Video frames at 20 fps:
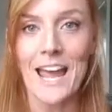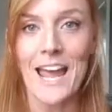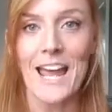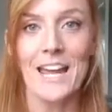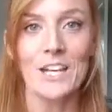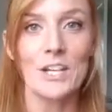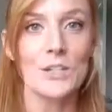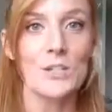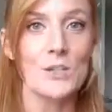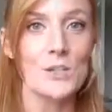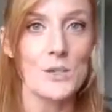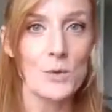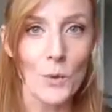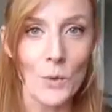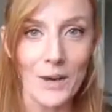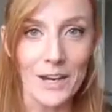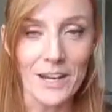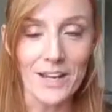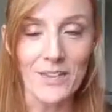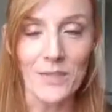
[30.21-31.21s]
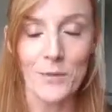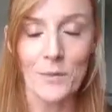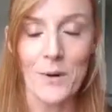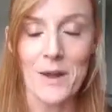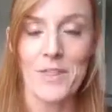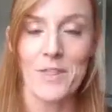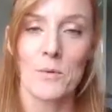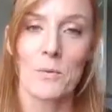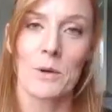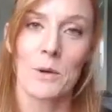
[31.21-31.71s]
and enjoy it the
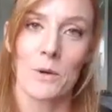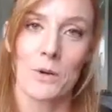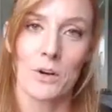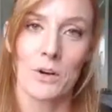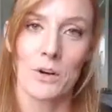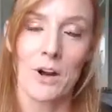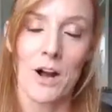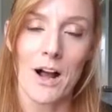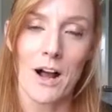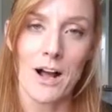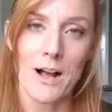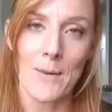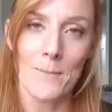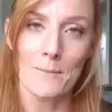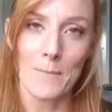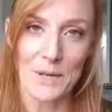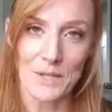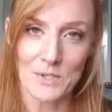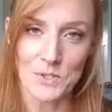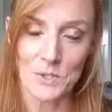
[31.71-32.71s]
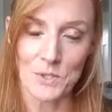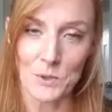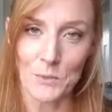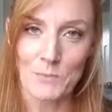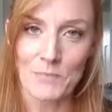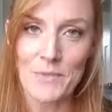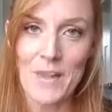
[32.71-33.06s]
way that we are meant to.